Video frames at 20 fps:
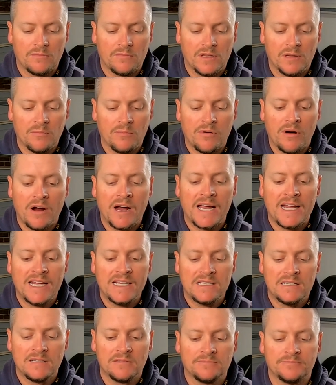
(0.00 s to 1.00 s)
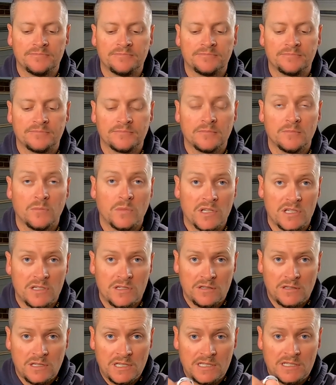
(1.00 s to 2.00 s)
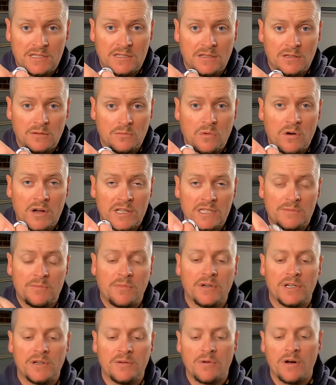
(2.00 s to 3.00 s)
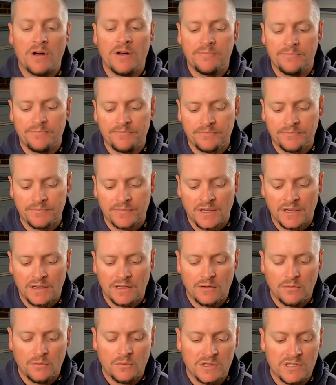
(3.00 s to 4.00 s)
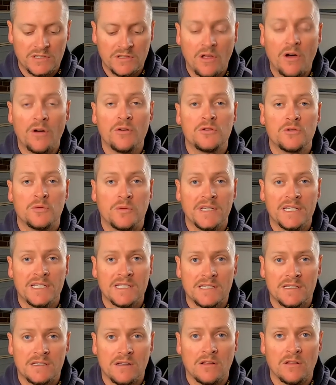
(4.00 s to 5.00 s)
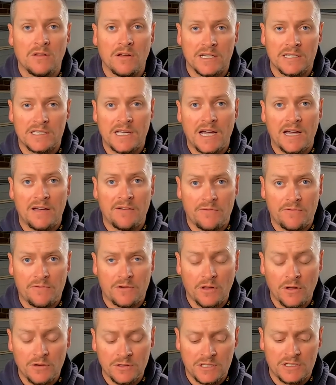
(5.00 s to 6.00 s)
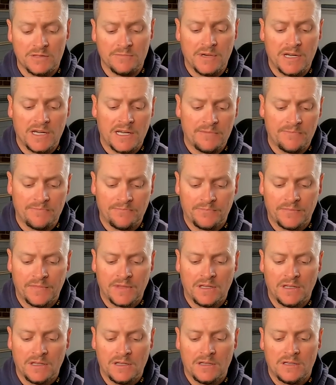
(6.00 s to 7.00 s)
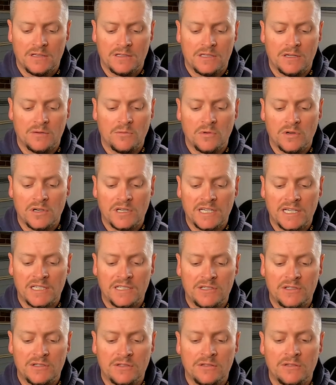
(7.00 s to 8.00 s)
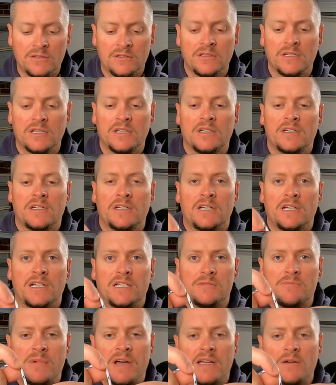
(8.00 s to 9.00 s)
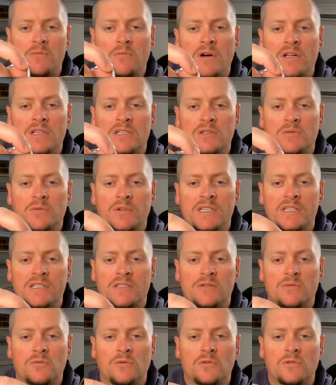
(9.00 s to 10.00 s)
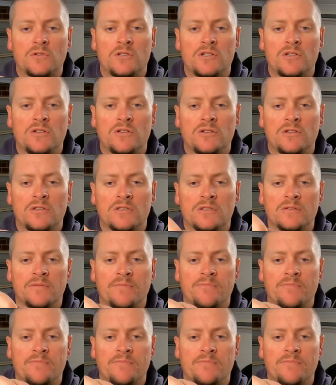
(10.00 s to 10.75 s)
braid, which is the white spotty rope, which no twists, I like to have close to me. So what I need to do is make one twist towards you,